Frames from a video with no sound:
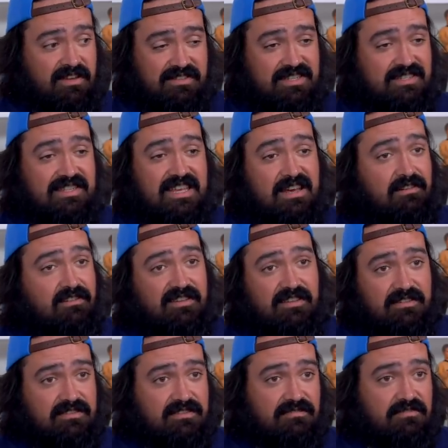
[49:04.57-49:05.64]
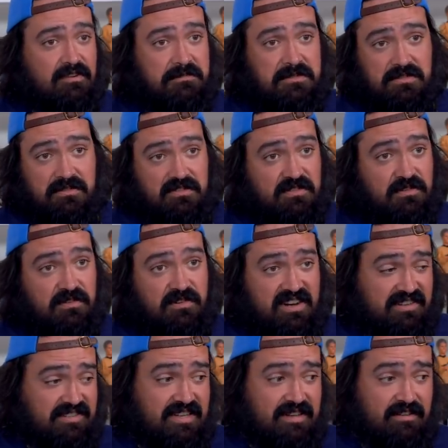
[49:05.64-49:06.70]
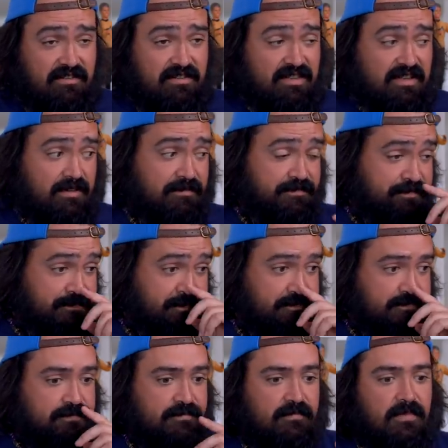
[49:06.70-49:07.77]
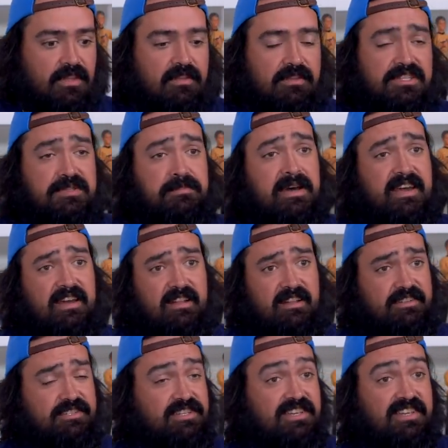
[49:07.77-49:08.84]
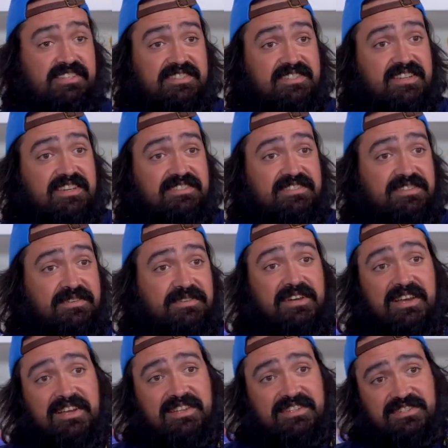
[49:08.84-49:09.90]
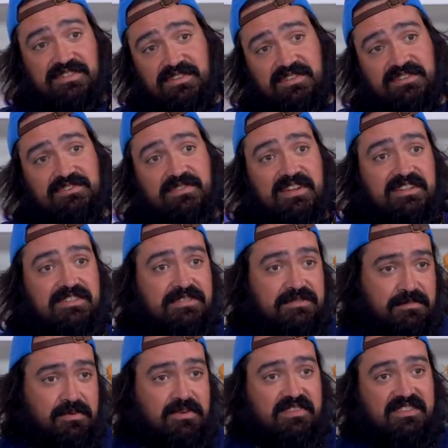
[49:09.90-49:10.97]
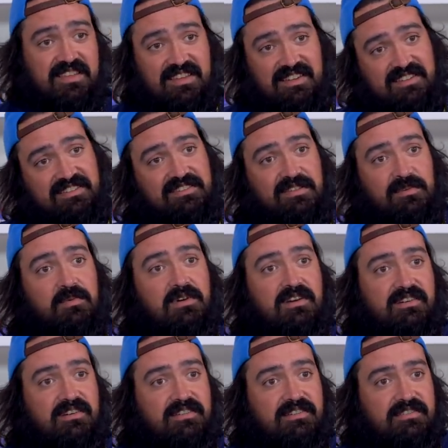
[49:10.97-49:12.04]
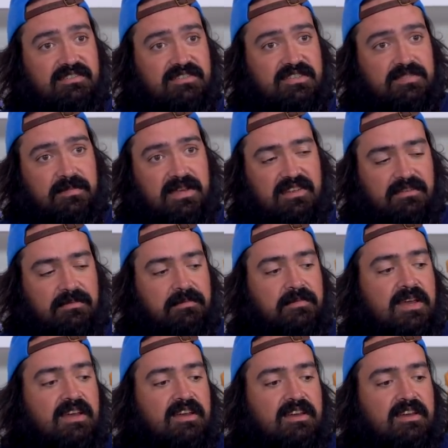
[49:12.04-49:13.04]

It's a talc. It's a pharmaceutical grade talc that this biology could stick to so you could transport that into the water and suspend them.